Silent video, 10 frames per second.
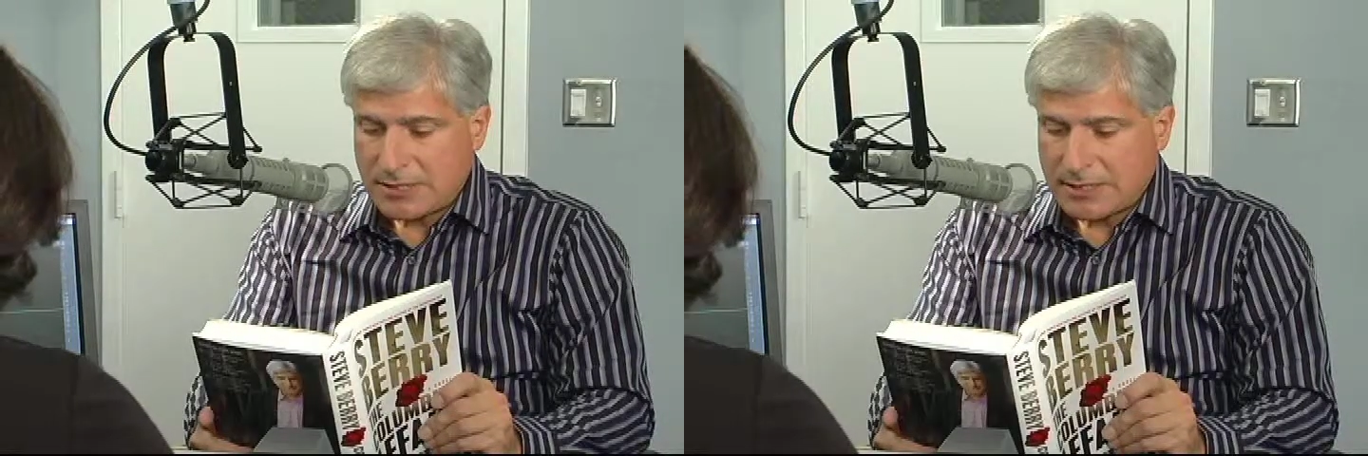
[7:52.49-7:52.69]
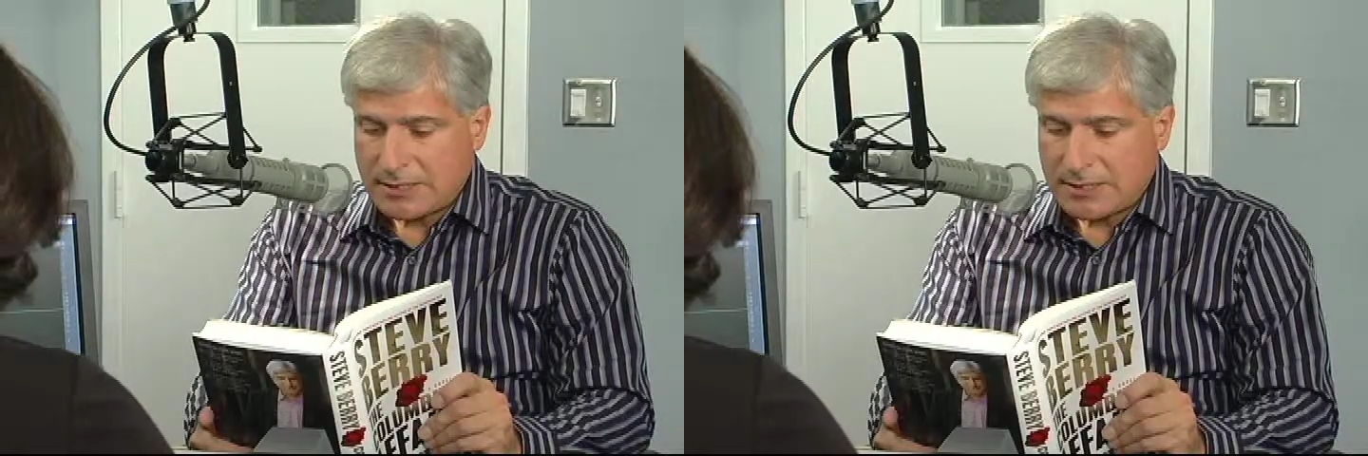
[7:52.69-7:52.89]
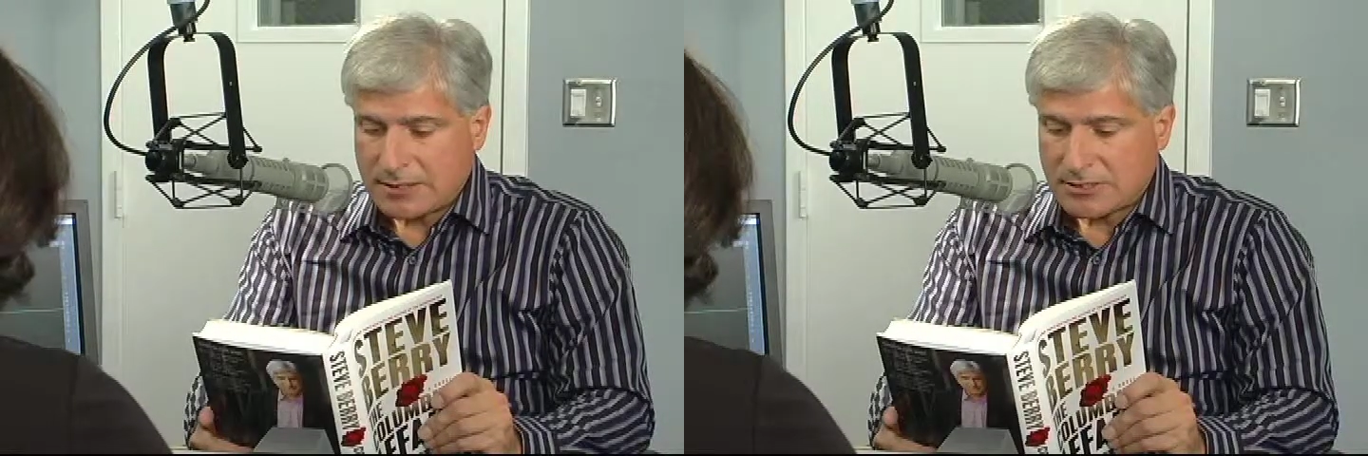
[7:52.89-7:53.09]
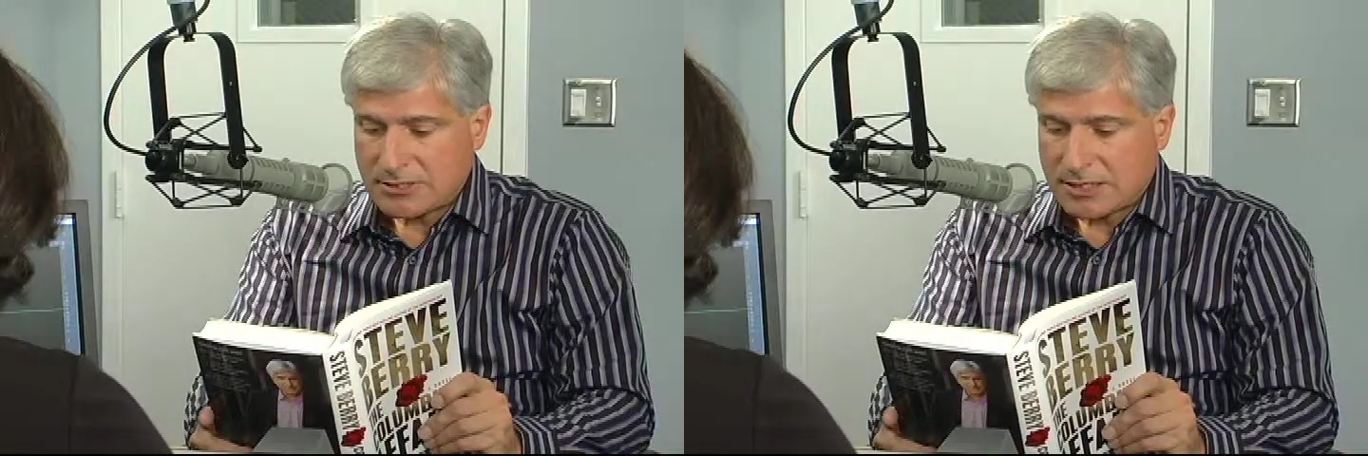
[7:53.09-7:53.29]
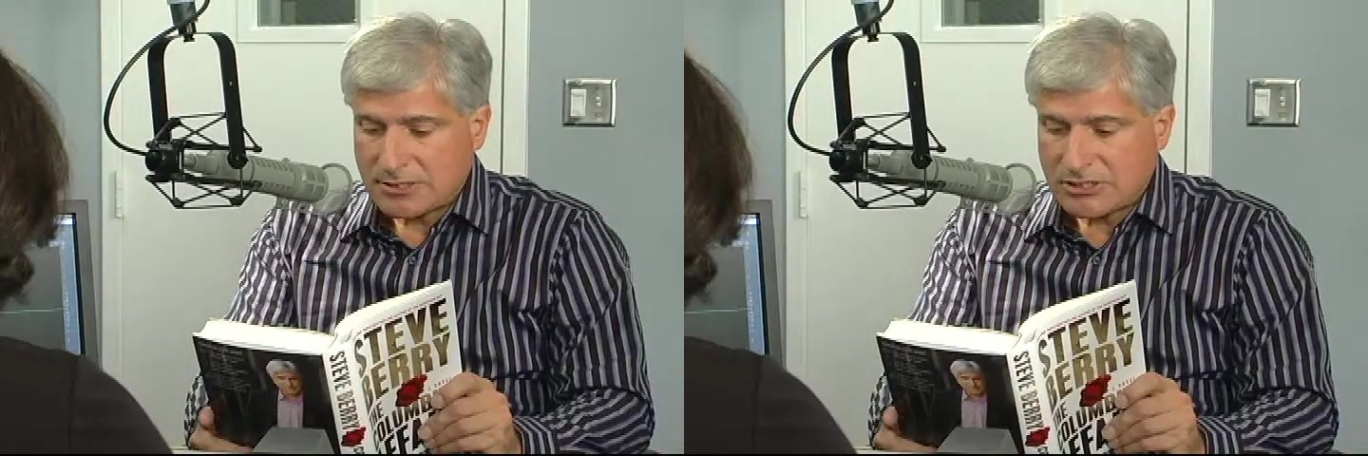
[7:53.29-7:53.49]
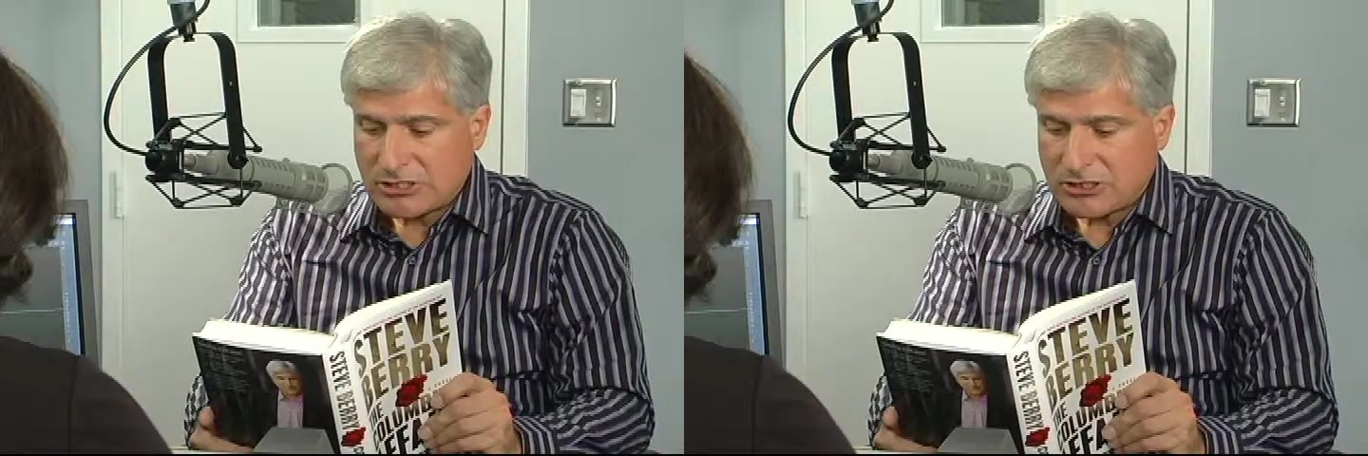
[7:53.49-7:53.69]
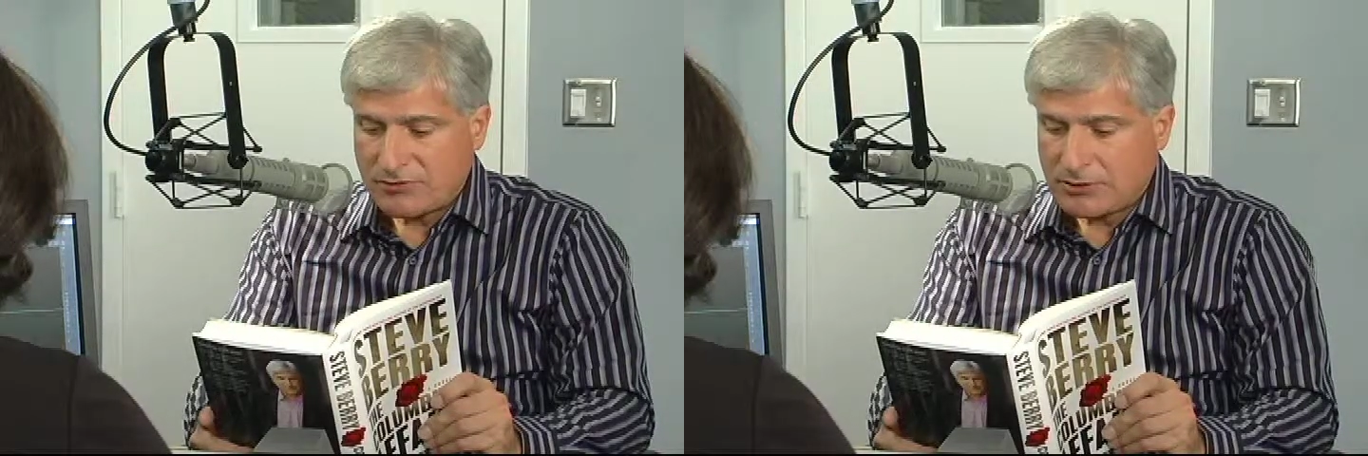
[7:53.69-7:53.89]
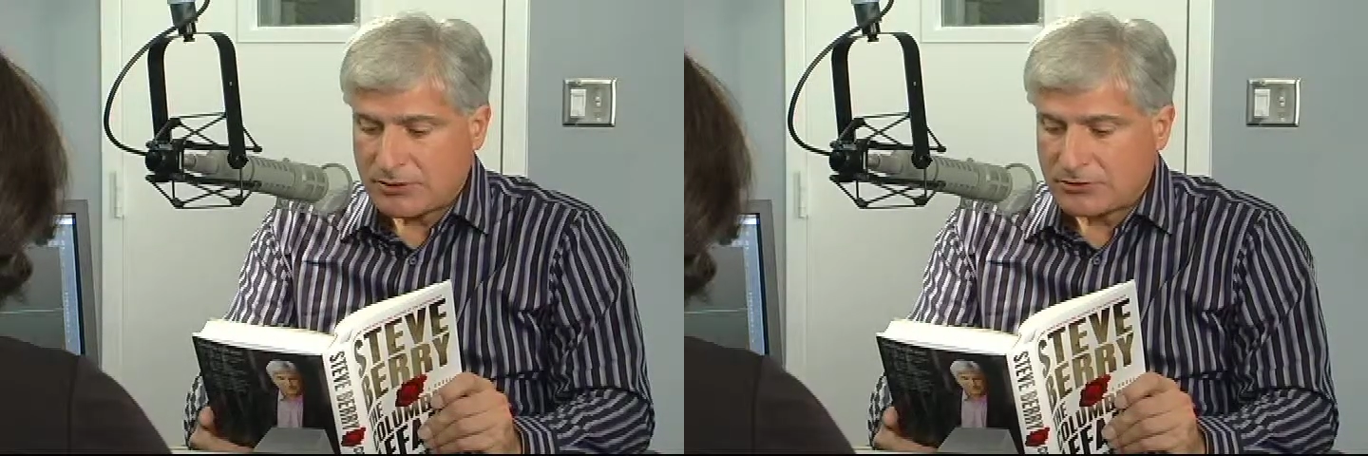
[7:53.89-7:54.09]
knocking down a solid
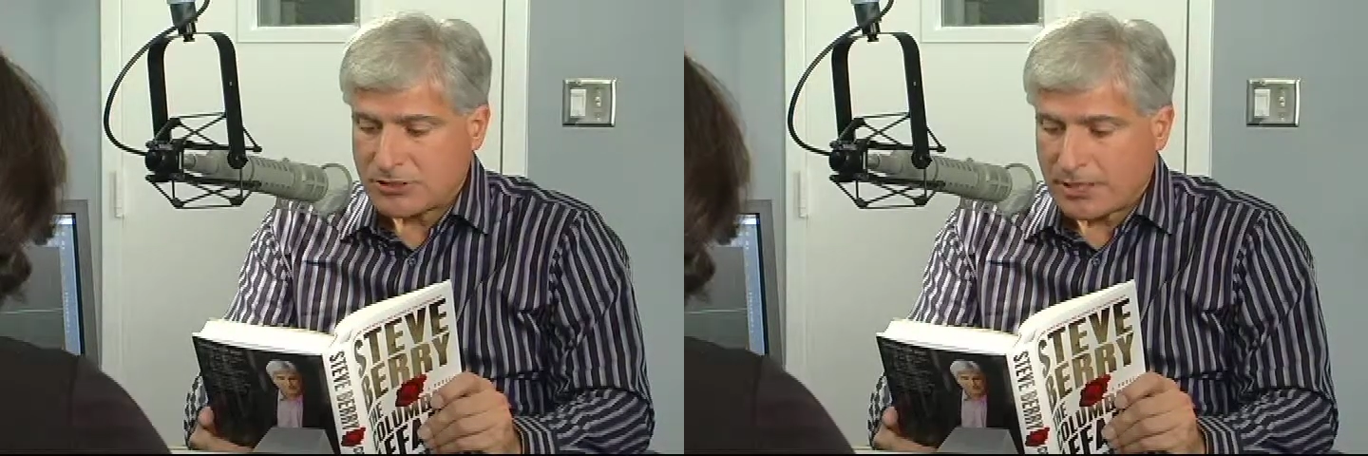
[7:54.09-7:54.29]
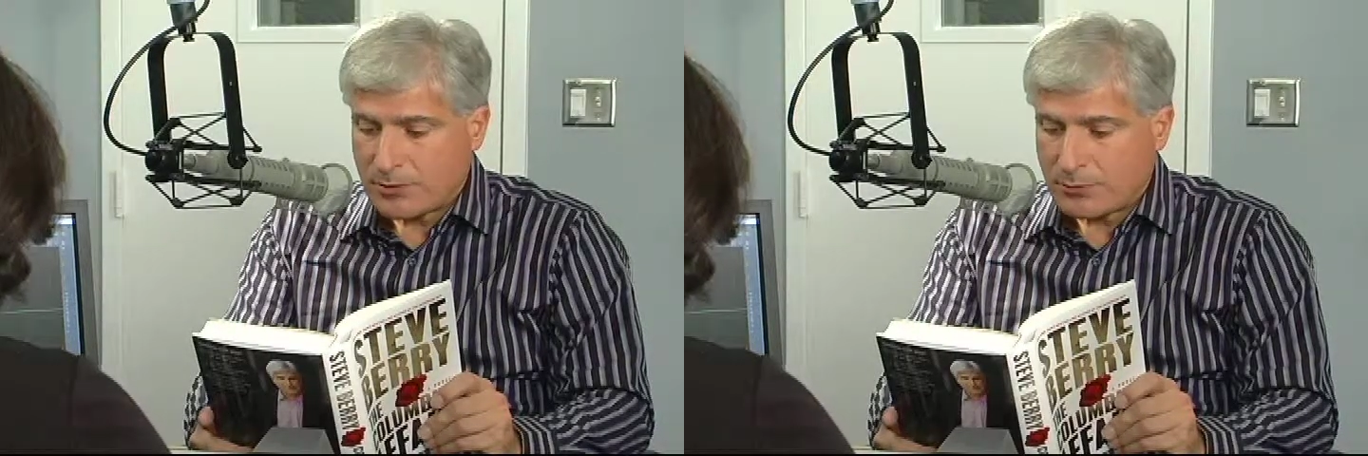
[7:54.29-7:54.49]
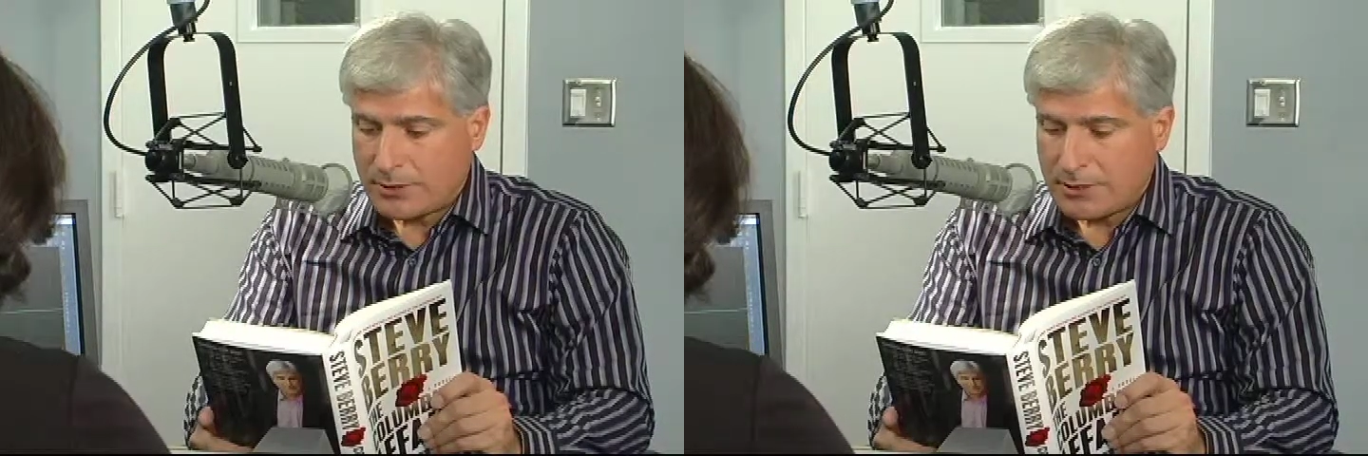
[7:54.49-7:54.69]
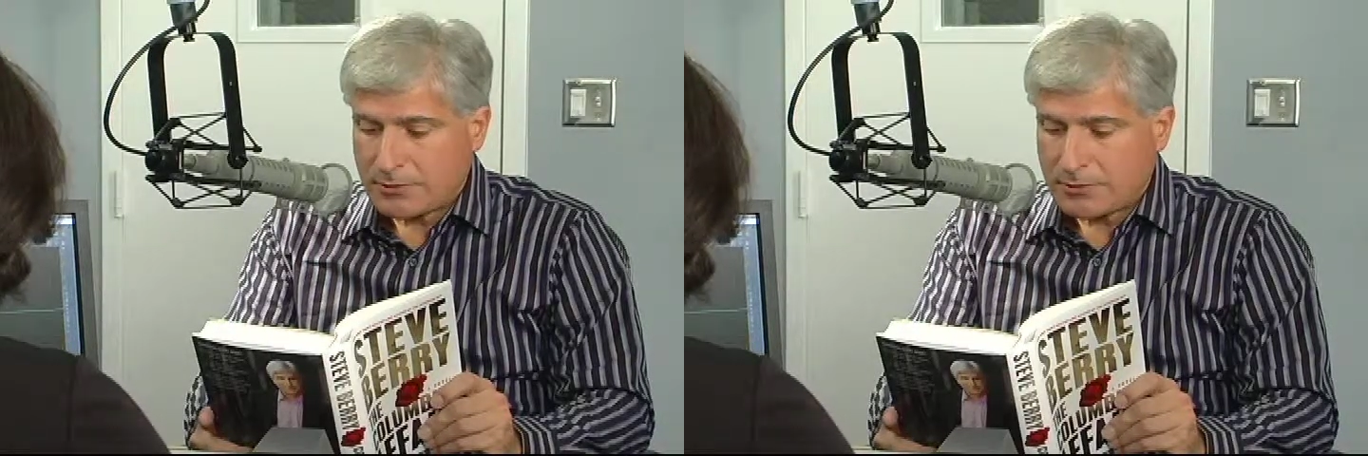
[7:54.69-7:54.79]
six-figure salary,